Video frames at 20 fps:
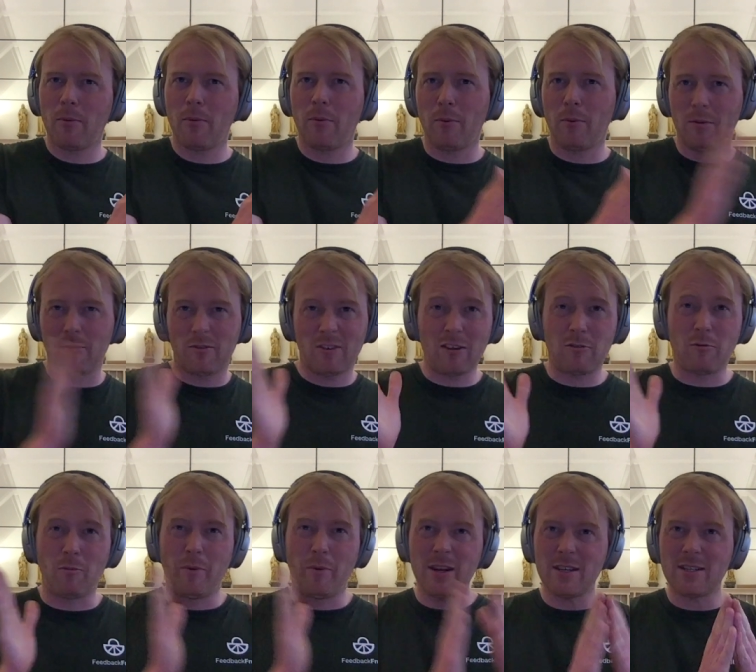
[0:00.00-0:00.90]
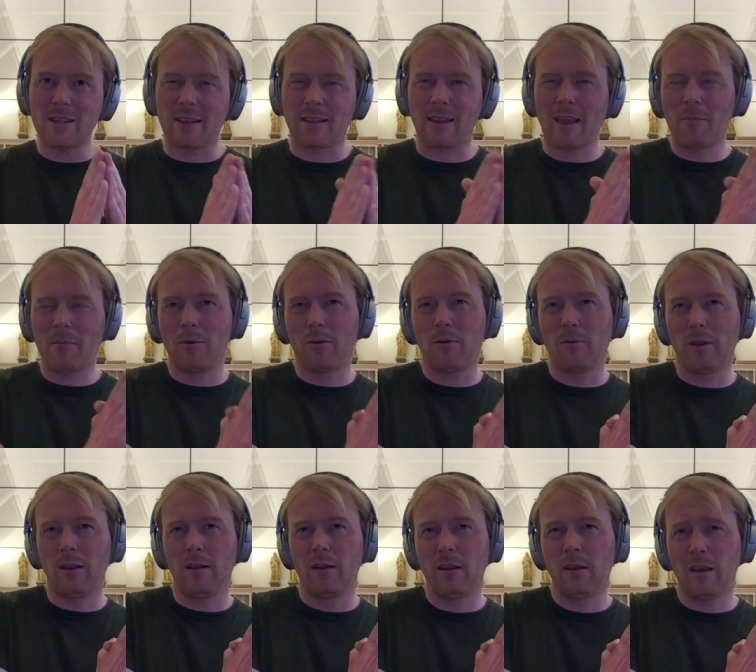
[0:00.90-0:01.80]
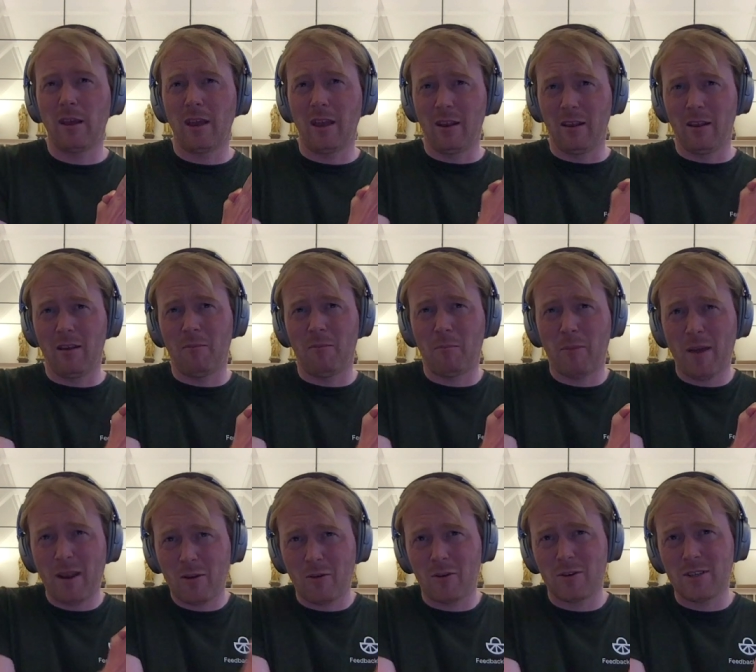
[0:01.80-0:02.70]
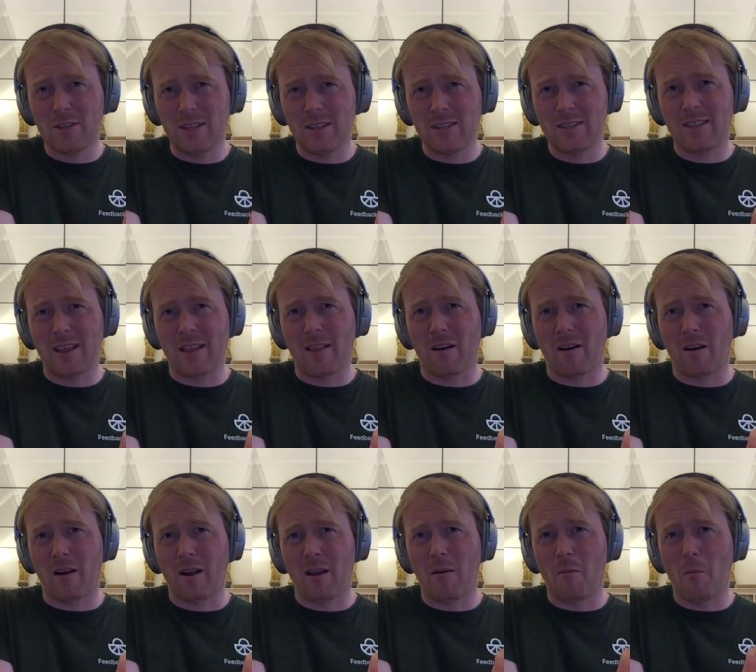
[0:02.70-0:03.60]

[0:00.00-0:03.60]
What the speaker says: We try to bridge that gap between pedagogies that are